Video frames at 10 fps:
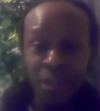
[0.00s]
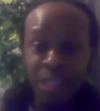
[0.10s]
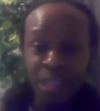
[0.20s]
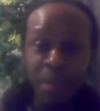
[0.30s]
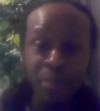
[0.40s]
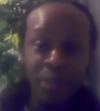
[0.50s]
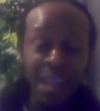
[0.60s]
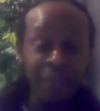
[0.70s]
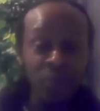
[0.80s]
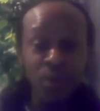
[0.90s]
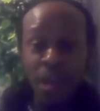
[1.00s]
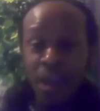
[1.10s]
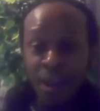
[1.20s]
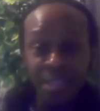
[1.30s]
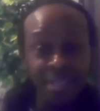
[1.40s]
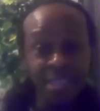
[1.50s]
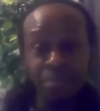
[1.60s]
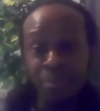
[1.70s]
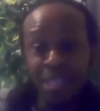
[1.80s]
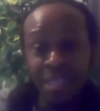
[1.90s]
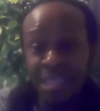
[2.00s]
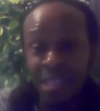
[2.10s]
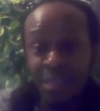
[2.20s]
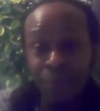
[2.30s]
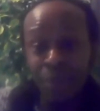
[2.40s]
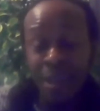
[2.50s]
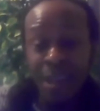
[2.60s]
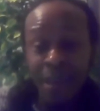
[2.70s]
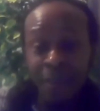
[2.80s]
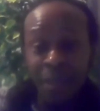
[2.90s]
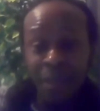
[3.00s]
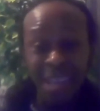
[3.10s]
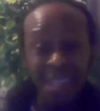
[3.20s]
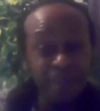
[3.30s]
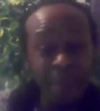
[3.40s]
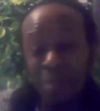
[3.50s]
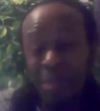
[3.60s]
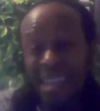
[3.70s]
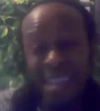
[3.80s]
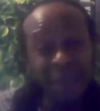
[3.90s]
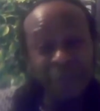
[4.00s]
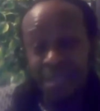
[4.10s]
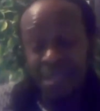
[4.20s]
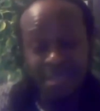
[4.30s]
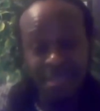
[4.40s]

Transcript: There's people that have to work hard to be successful, and there's people that are gifted